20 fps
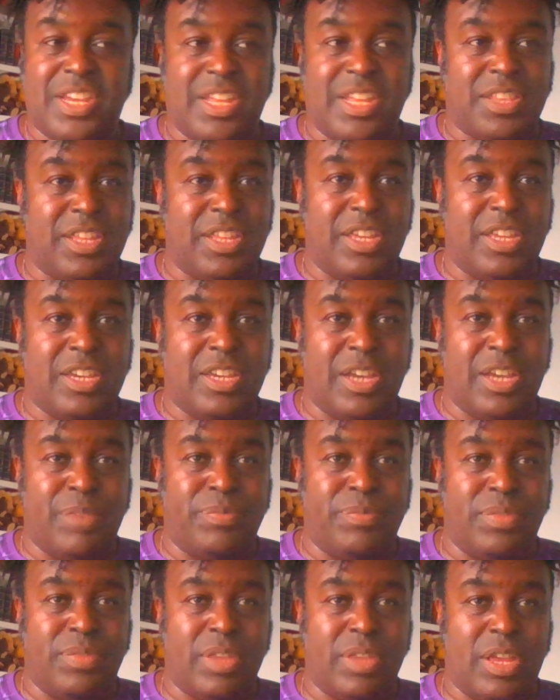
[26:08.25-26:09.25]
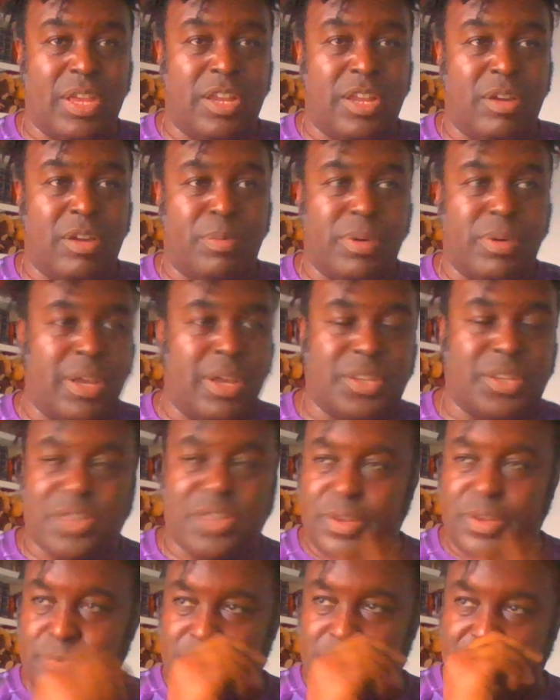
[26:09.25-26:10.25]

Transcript: I think I know I